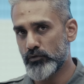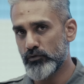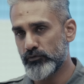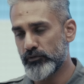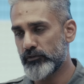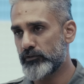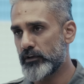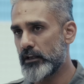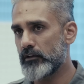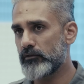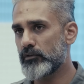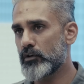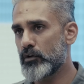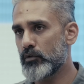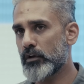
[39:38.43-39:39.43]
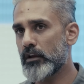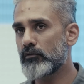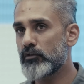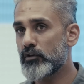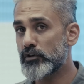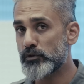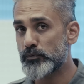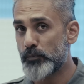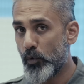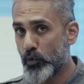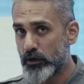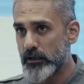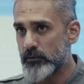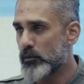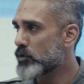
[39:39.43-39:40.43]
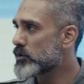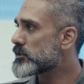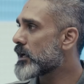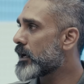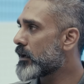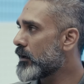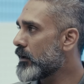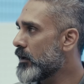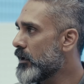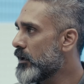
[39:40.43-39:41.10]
250 if you're looking for a sporty motorcycle,